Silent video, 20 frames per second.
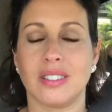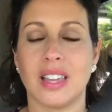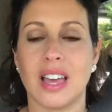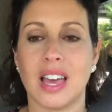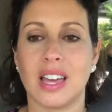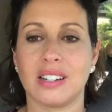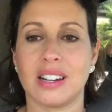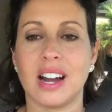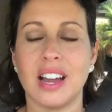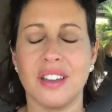
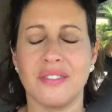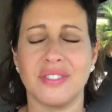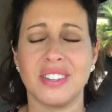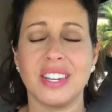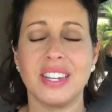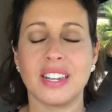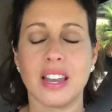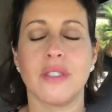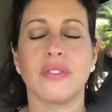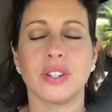that I
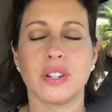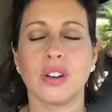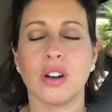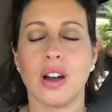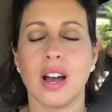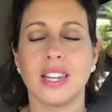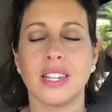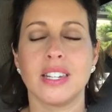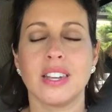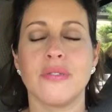never
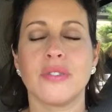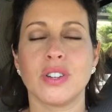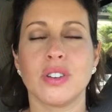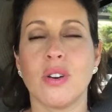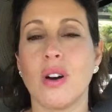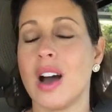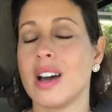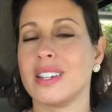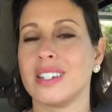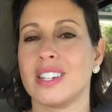
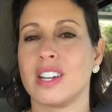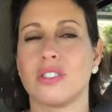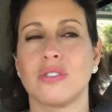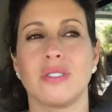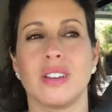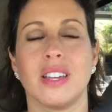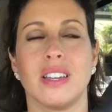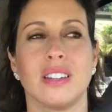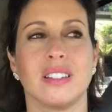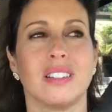know how to
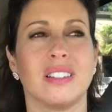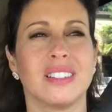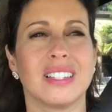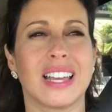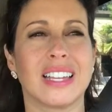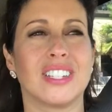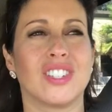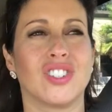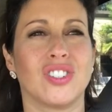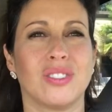decorate because
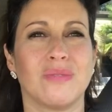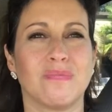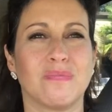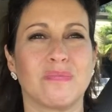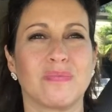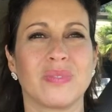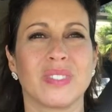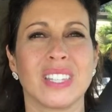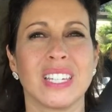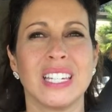
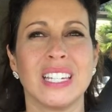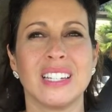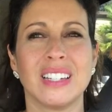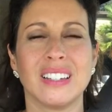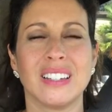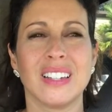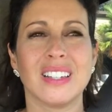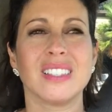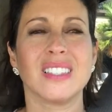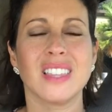
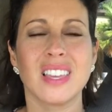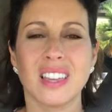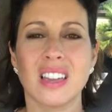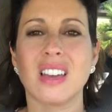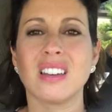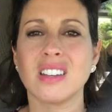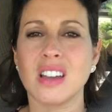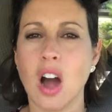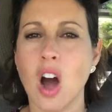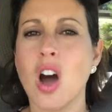it's like
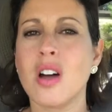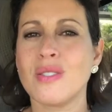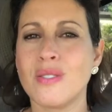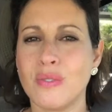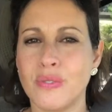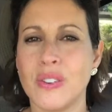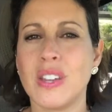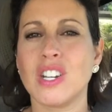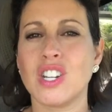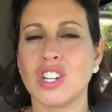an
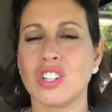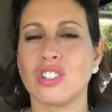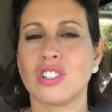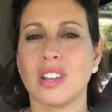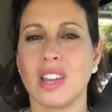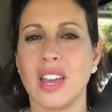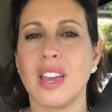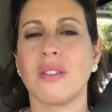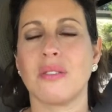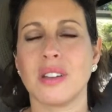
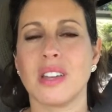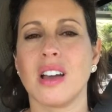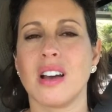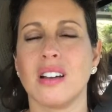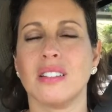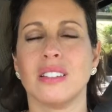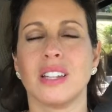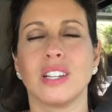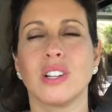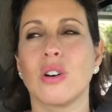unfinished
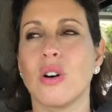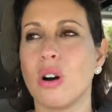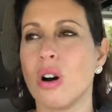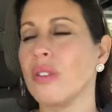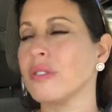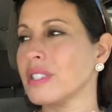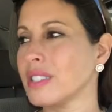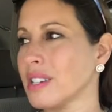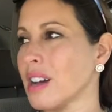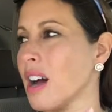area like
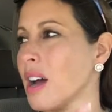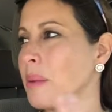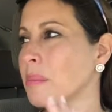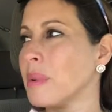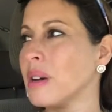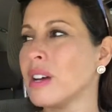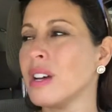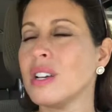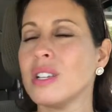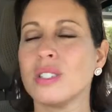all the time.
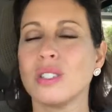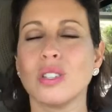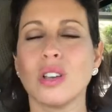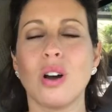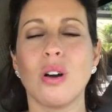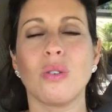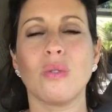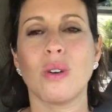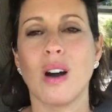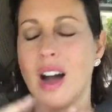
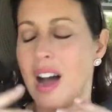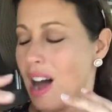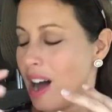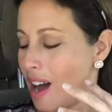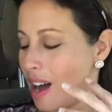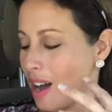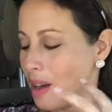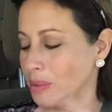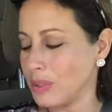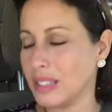So
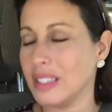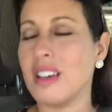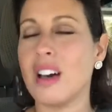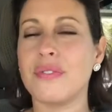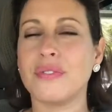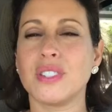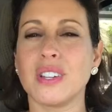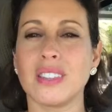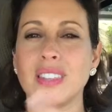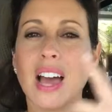I would
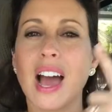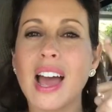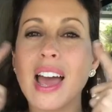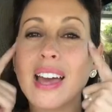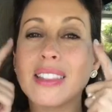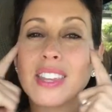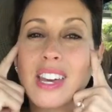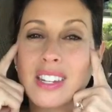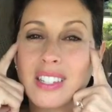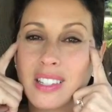love to.
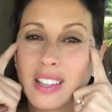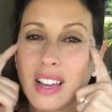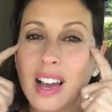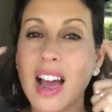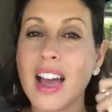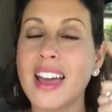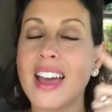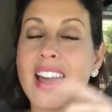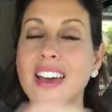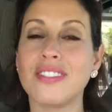
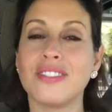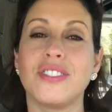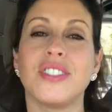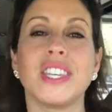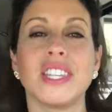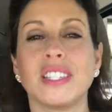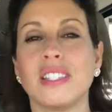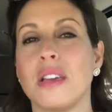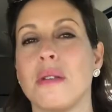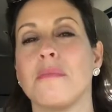I had
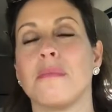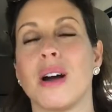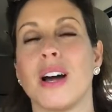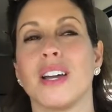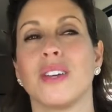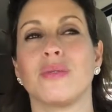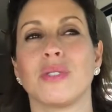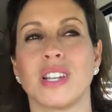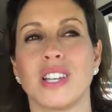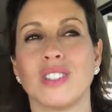this in
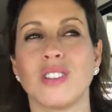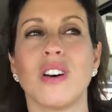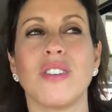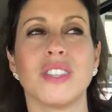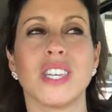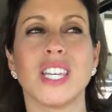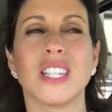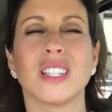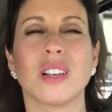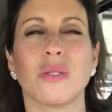mind when I saw
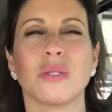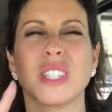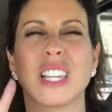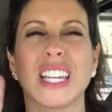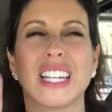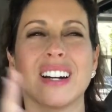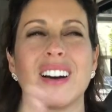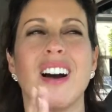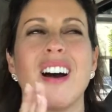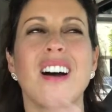this. I was
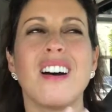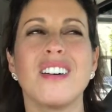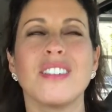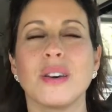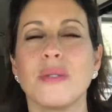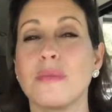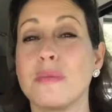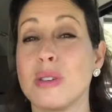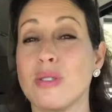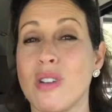like, oh,
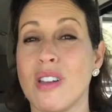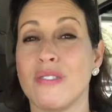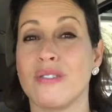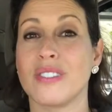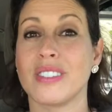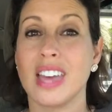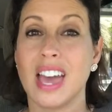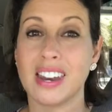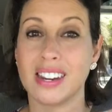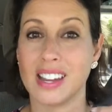that would be great
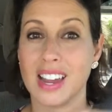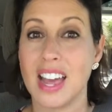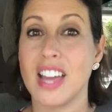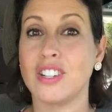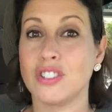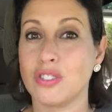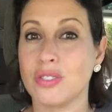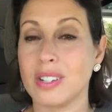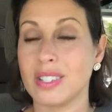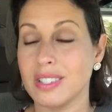for that
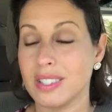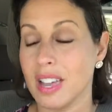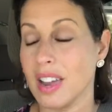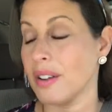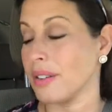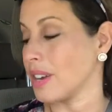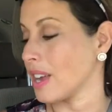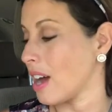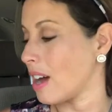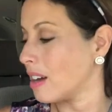entrance
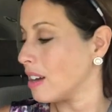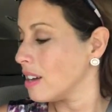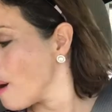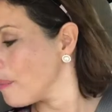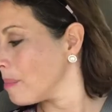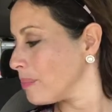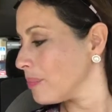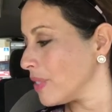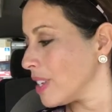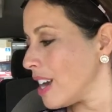area.
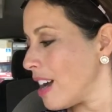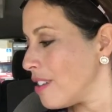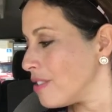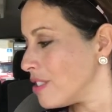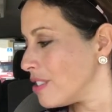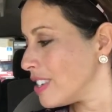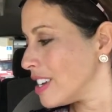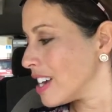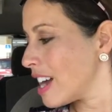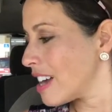The
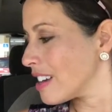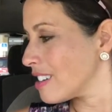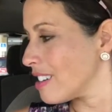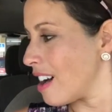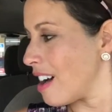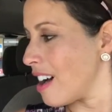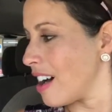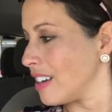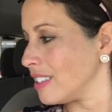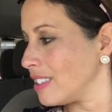other thing I
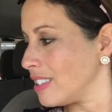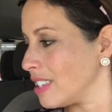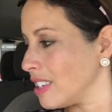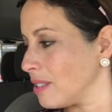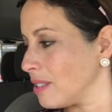got,